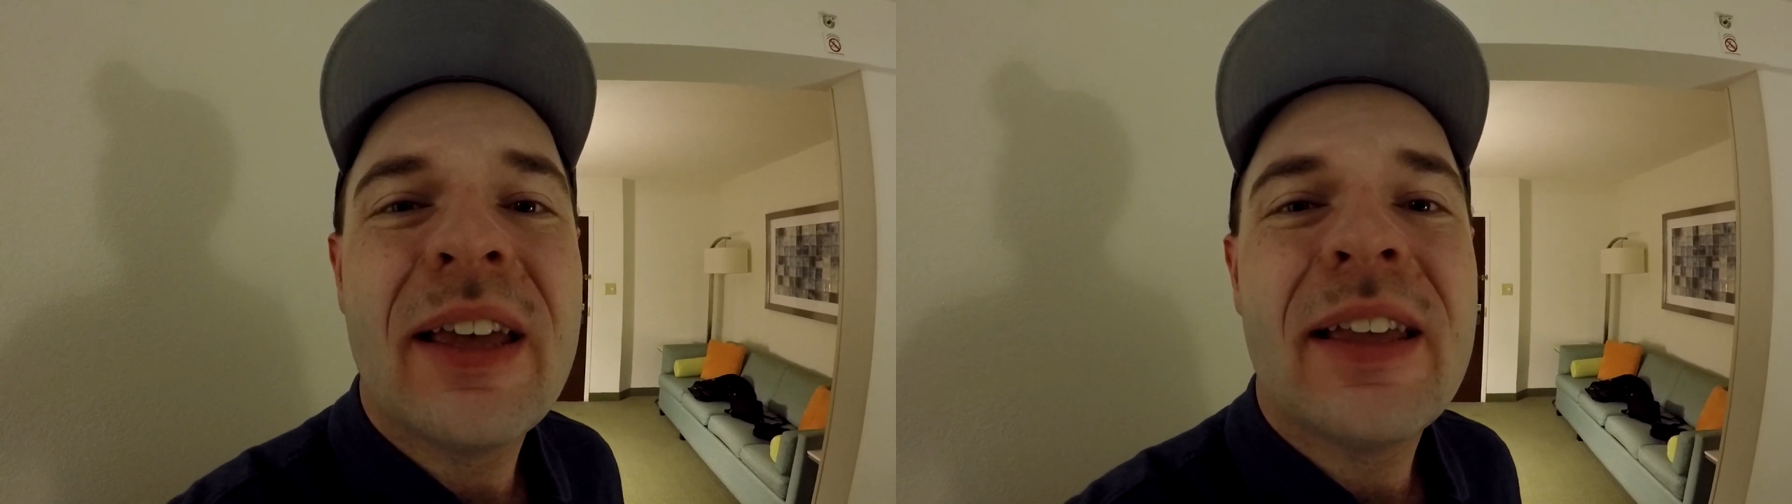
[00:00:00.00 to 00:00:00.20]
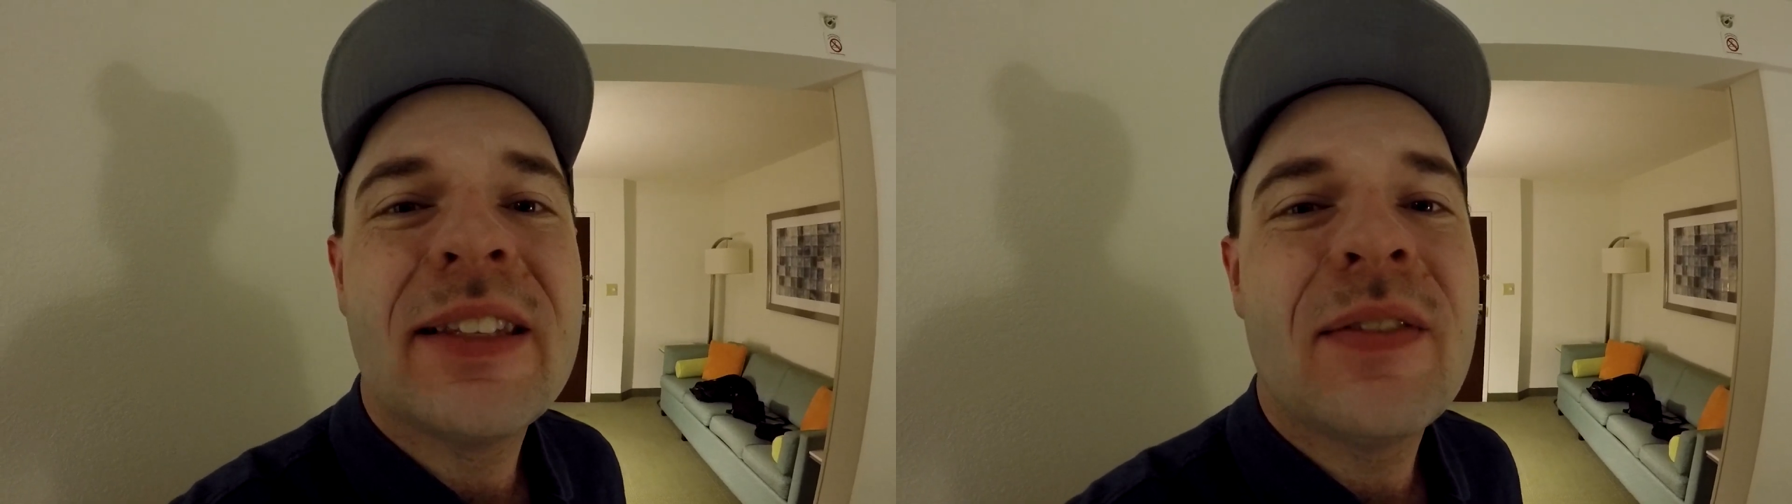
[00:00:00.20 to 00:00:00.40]

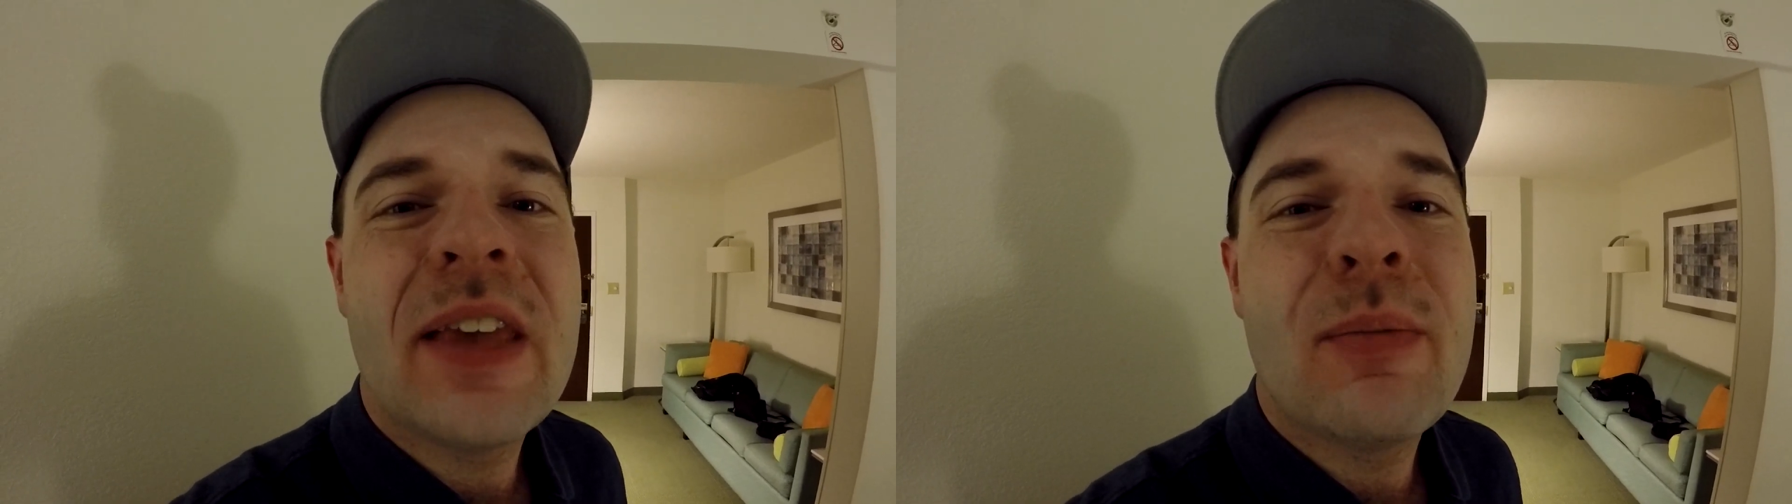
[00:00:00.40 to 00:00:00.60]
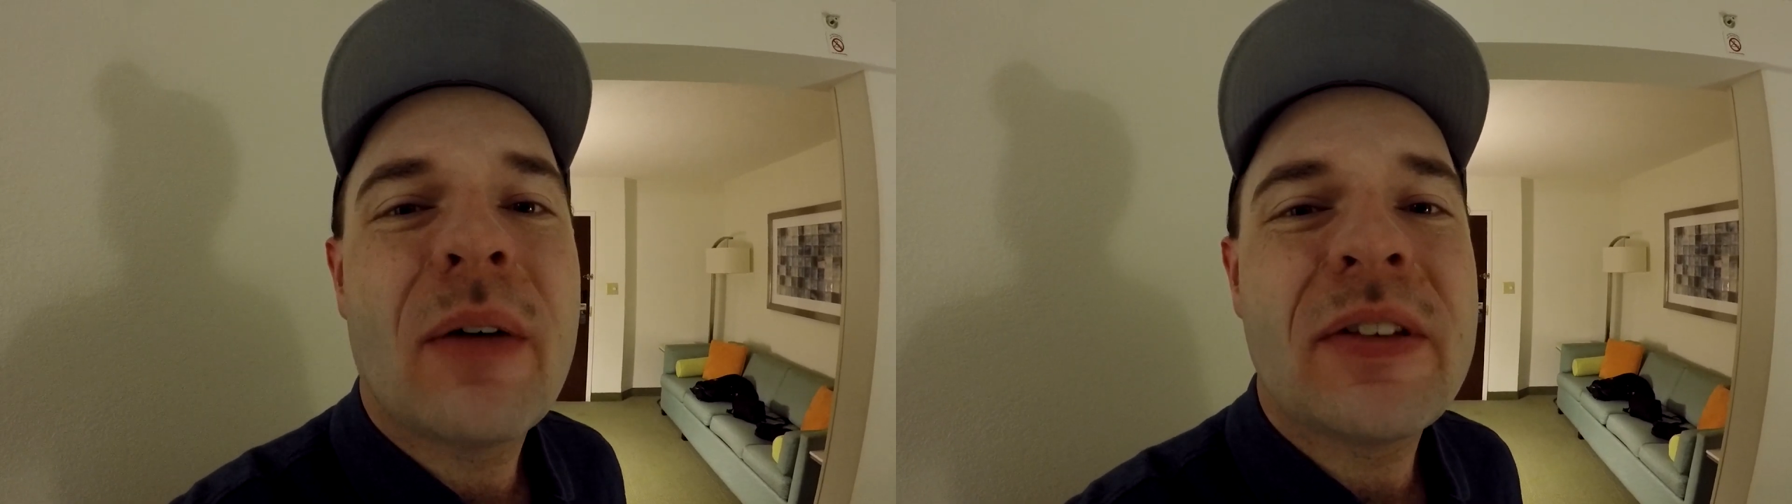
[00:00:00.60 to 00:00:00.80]
instead of
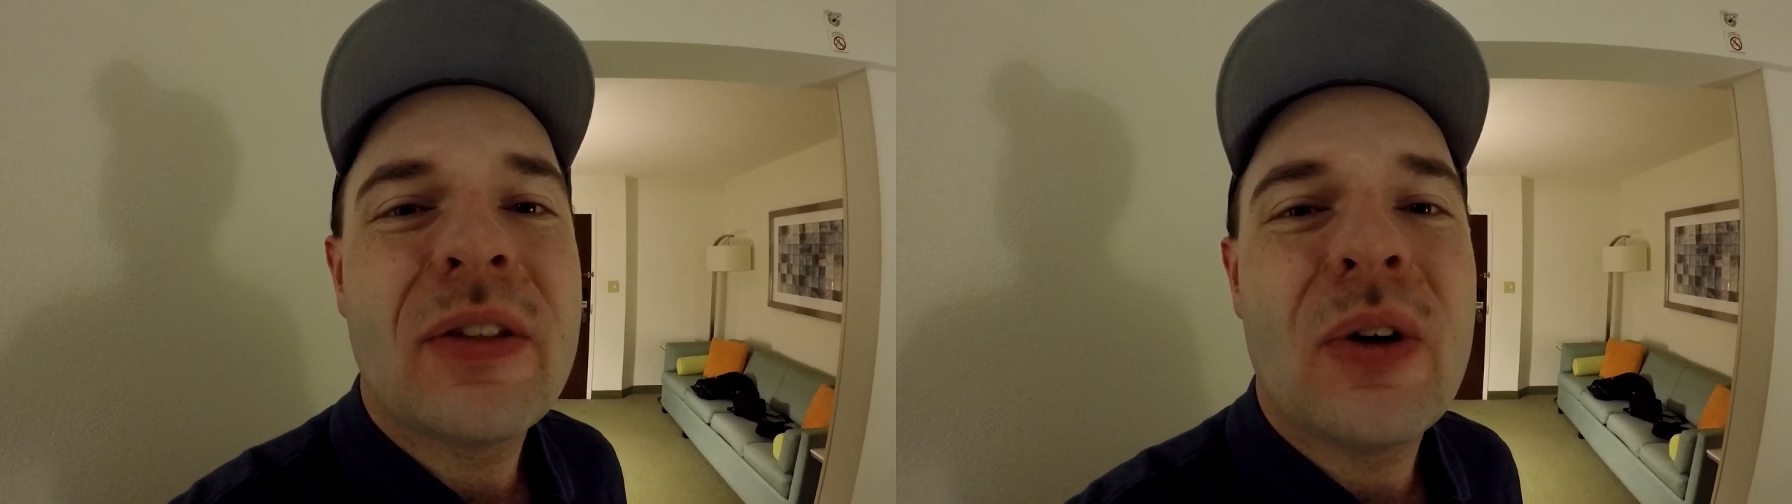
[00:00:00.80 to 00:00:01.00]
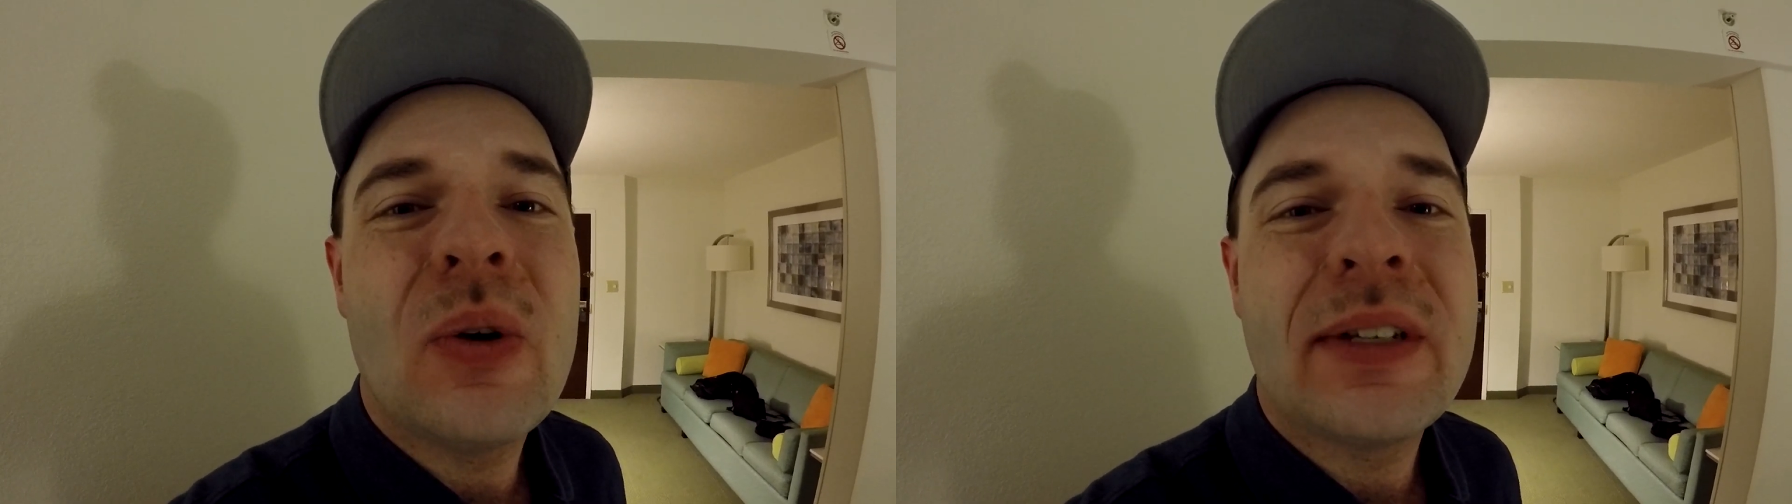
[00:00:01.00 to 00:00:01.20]
getting breakfast at
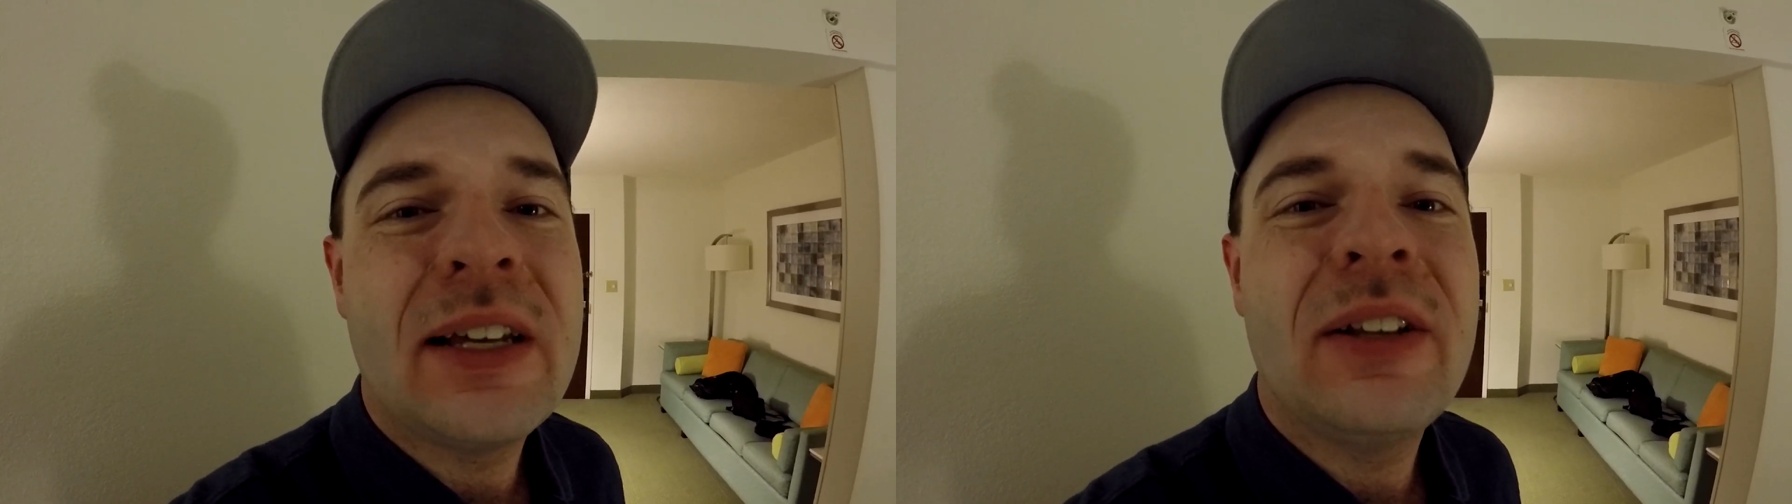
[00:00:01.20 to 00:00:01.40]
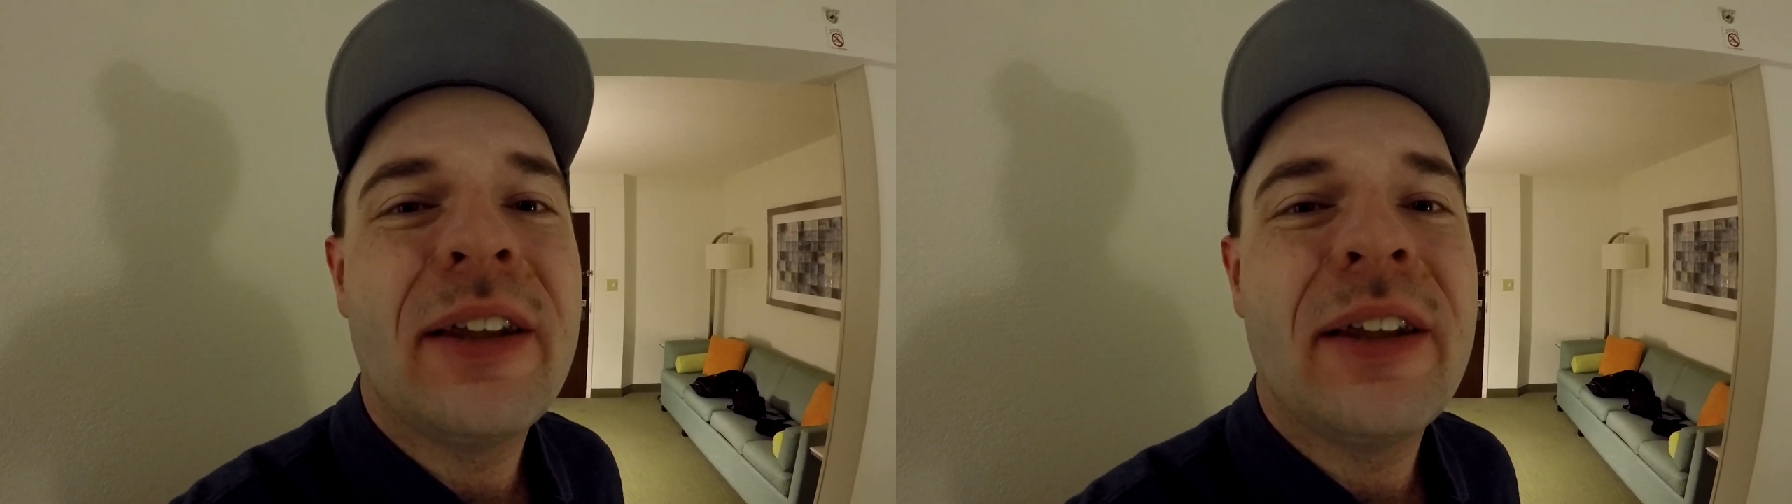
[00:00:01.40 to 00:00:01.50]
the hotel